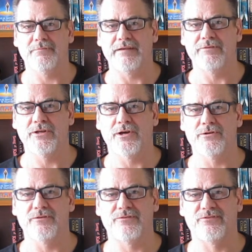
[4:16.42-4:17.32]
even
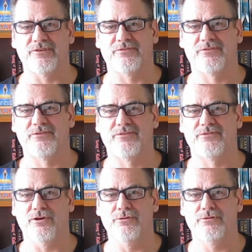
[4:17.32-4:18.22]
though it's just
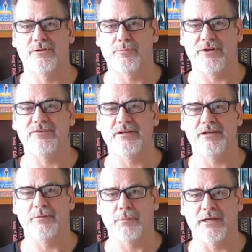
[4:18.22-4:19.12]
so depressing
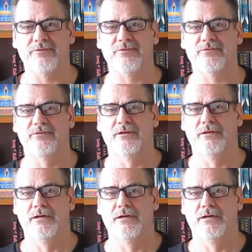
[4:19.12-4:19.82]
in places.